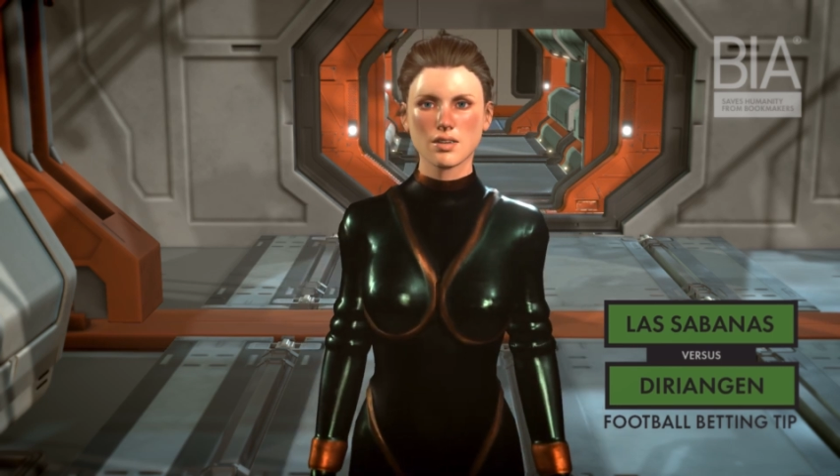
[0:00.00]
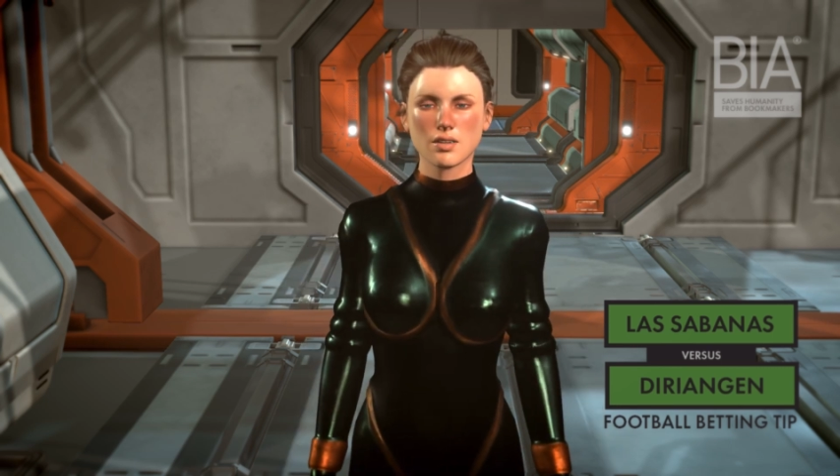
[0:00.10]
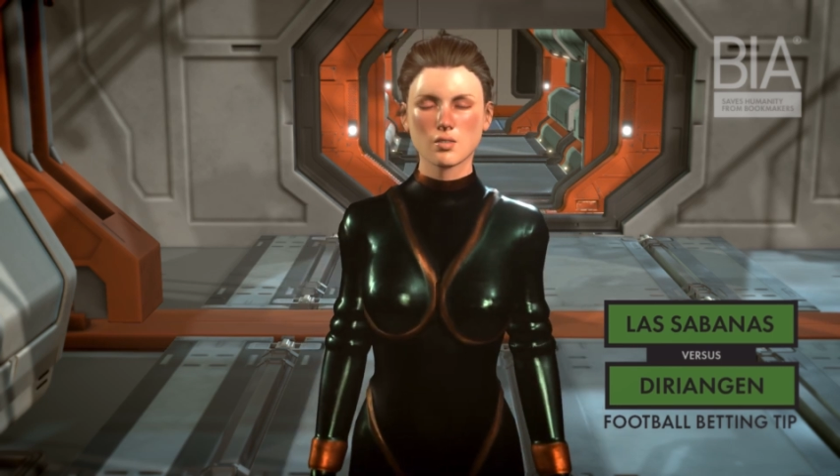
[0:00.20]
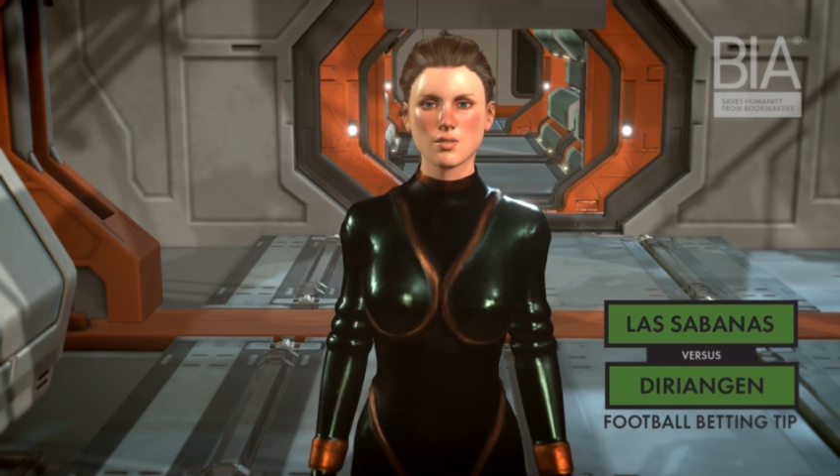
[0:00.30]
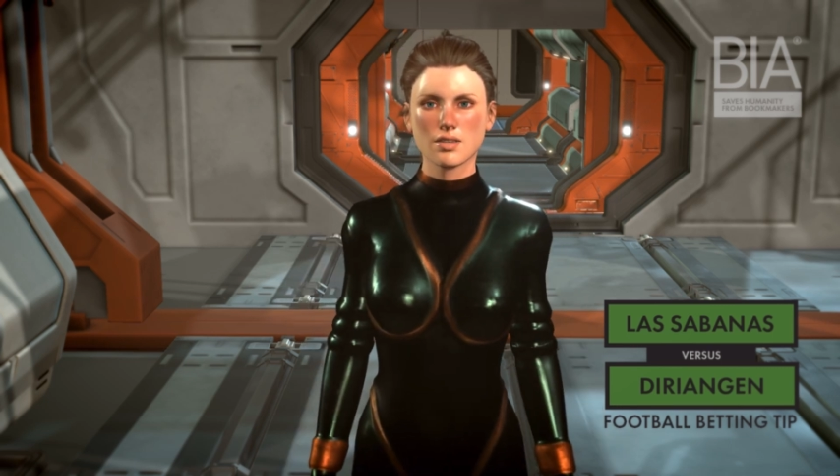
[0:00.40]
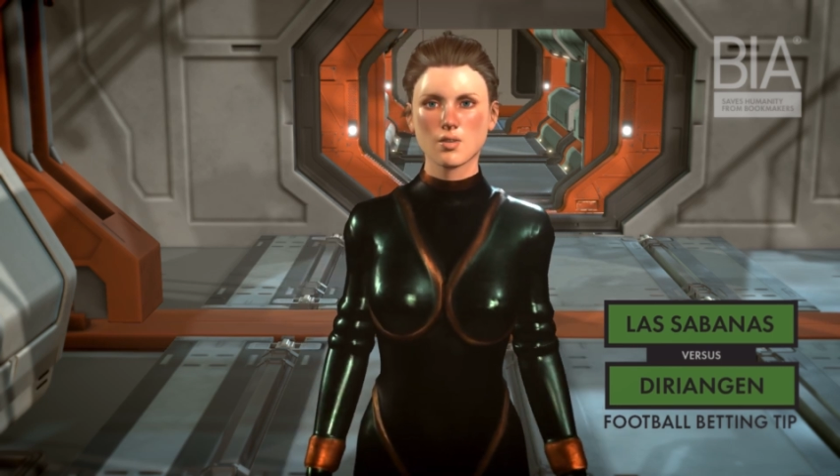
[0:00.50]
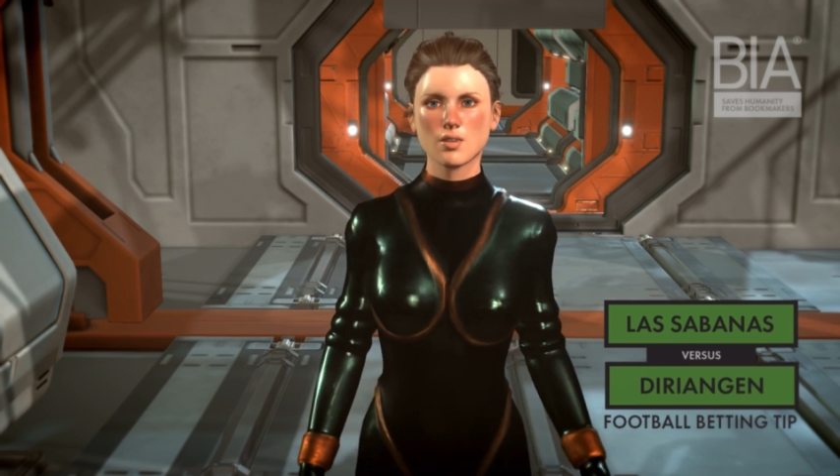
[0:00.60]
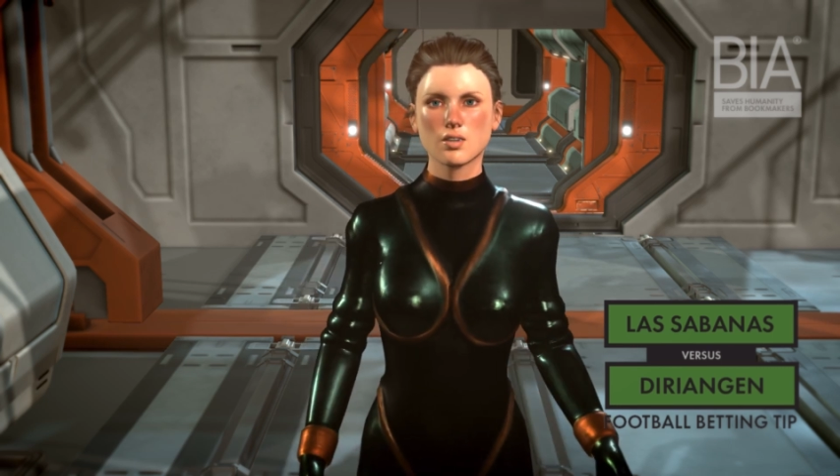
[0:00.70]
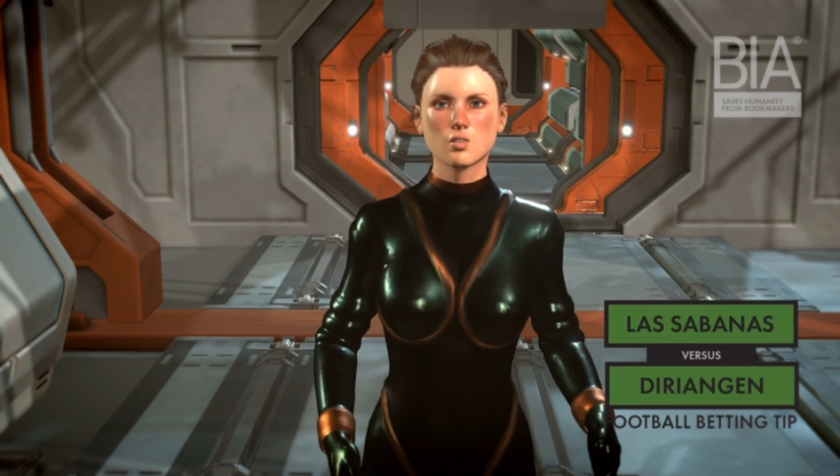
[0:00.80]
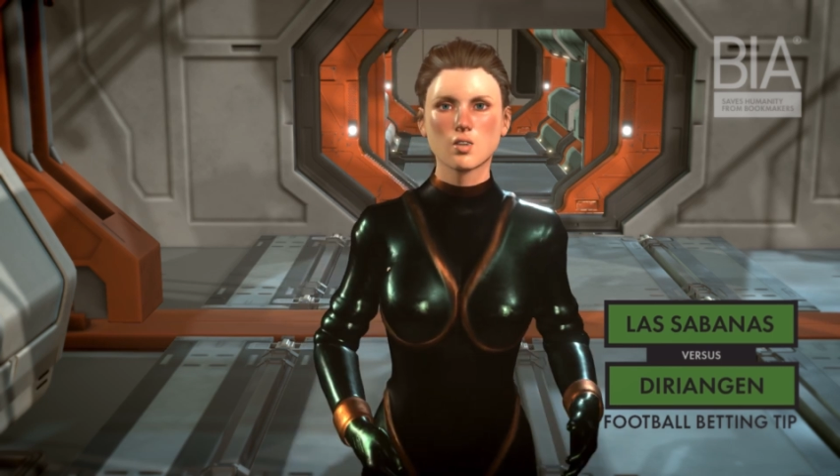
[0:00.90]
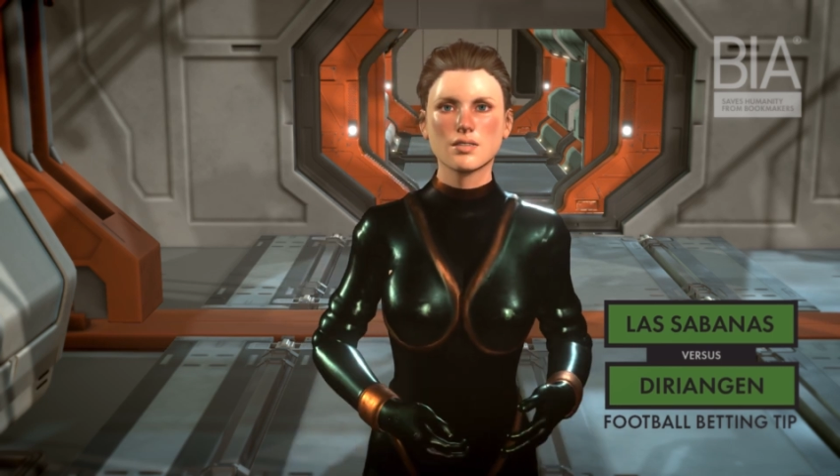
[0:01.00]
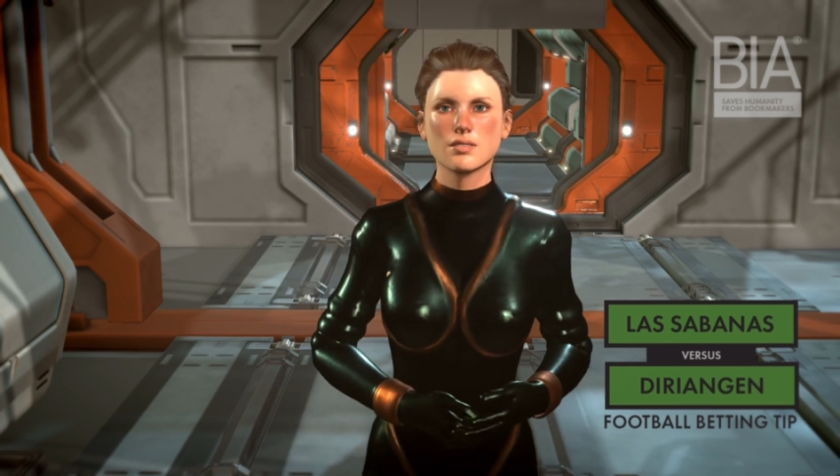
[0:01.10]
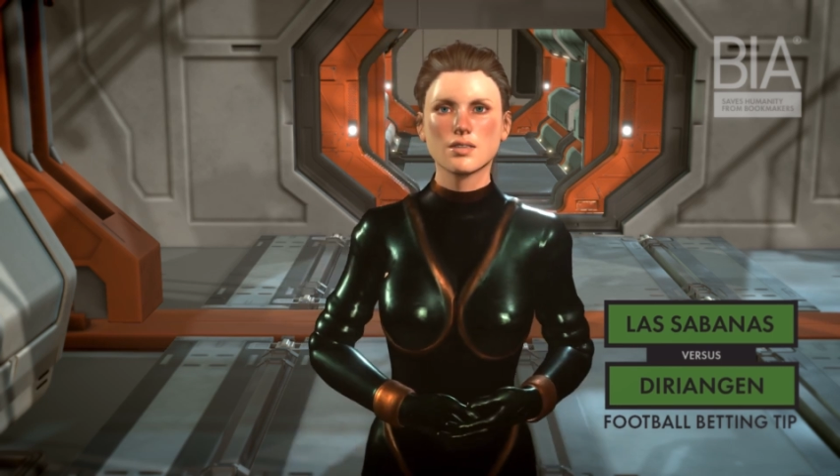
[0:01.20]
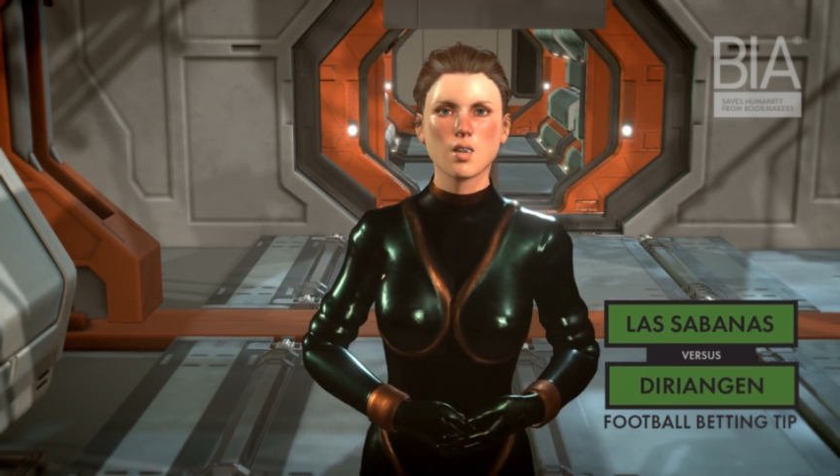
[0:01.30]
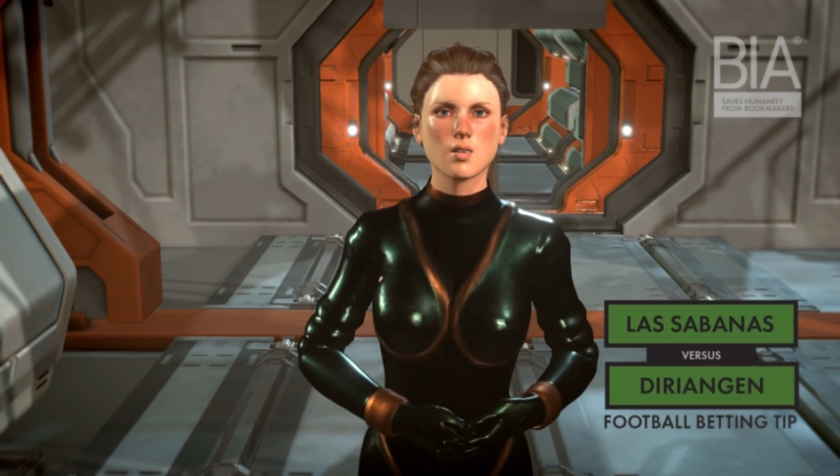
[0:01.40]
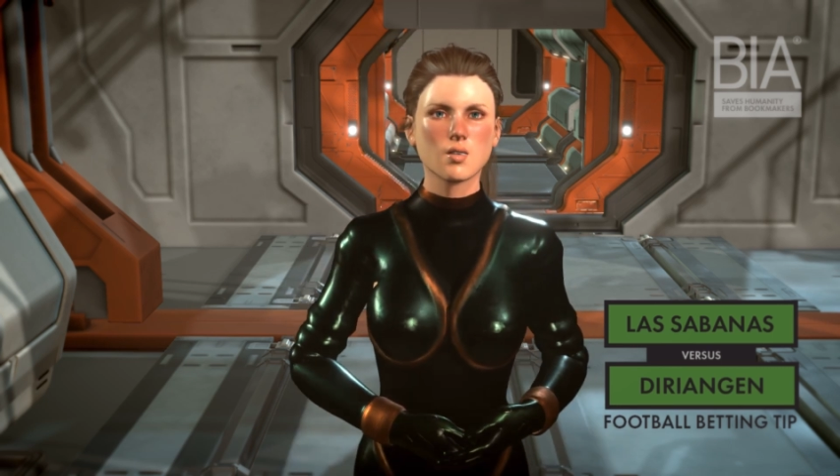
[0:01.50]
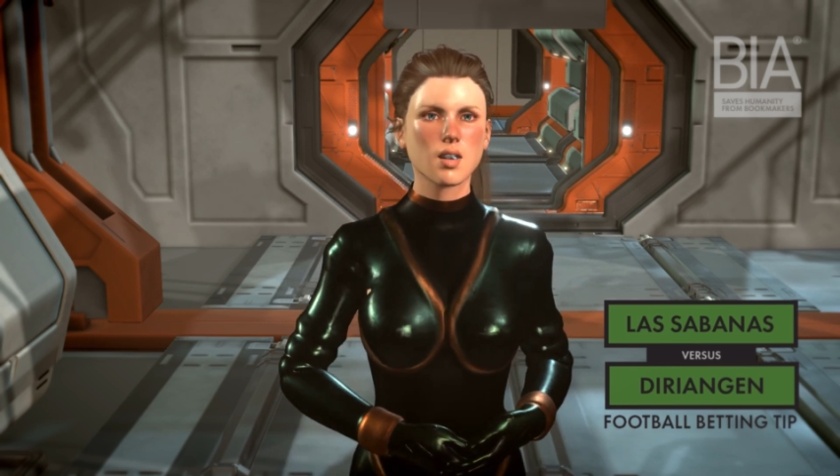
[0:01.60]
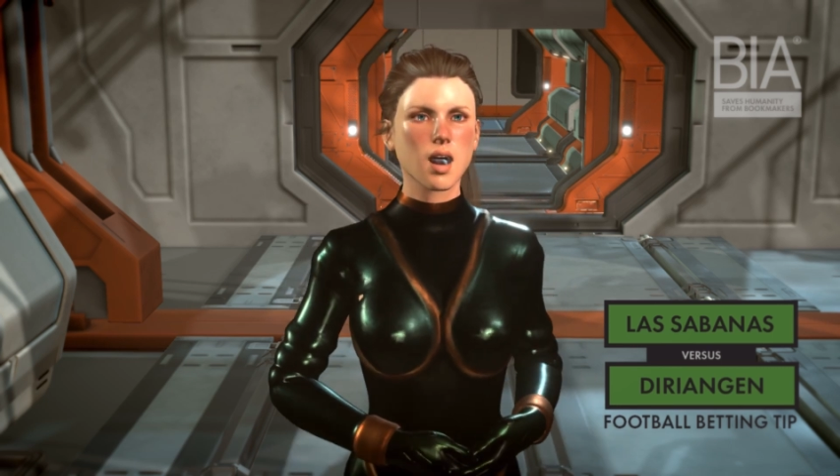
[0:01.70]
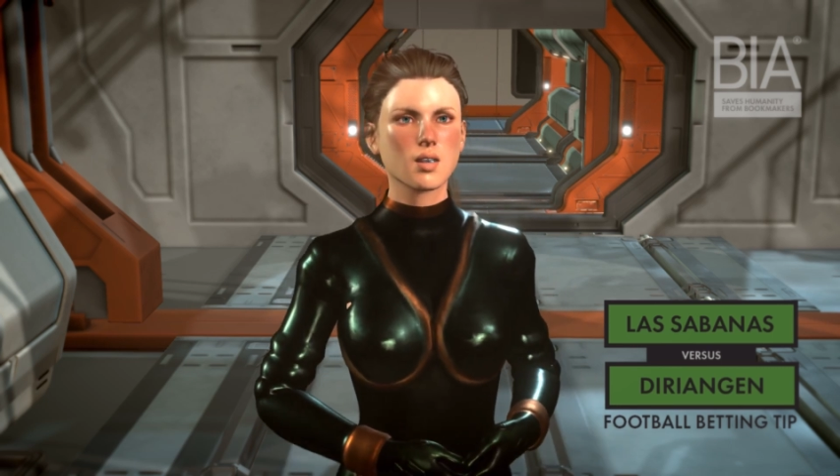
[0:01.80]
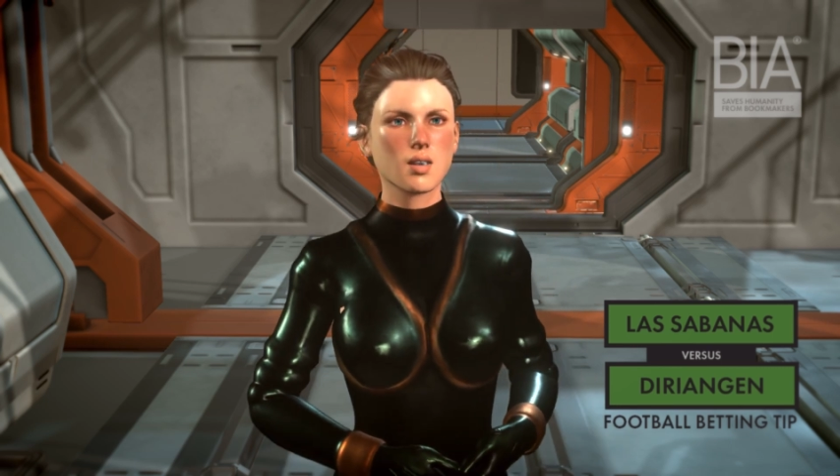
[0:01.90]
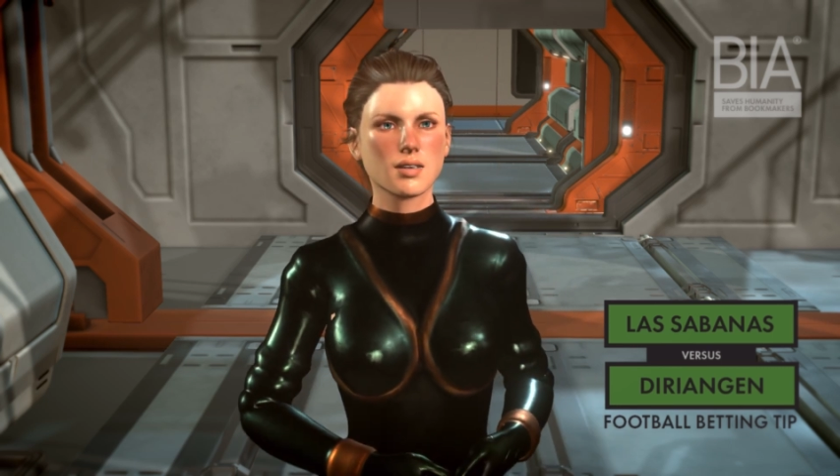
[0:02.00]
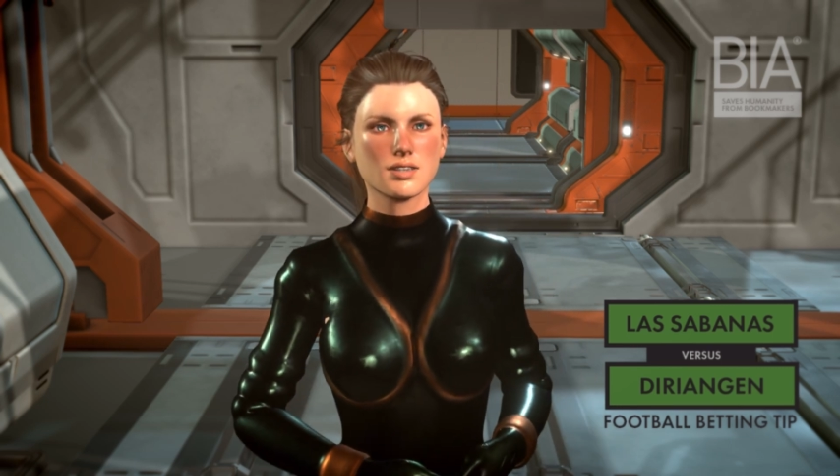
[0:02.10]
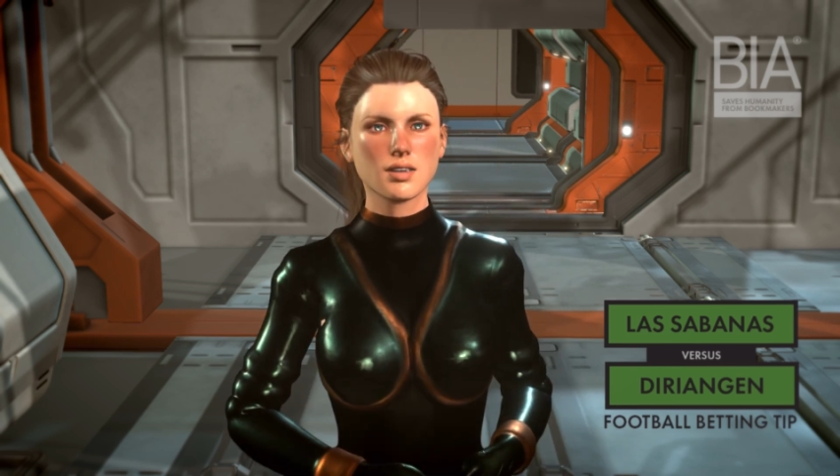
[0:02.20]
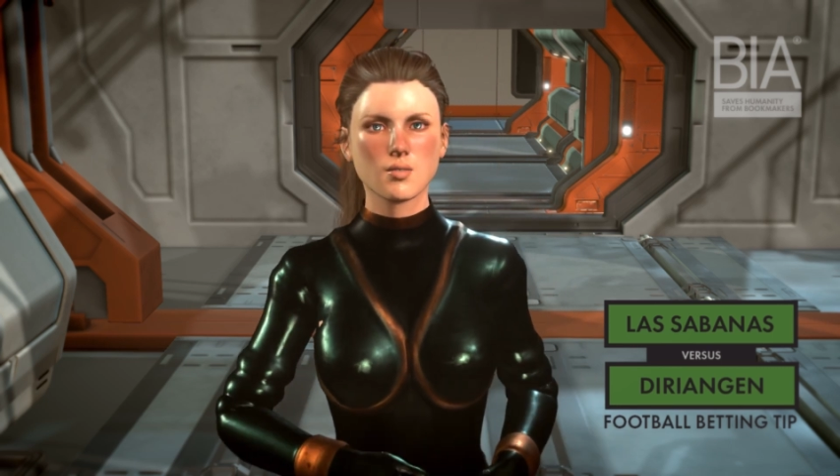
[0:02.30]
your commander-in-chief in the war against the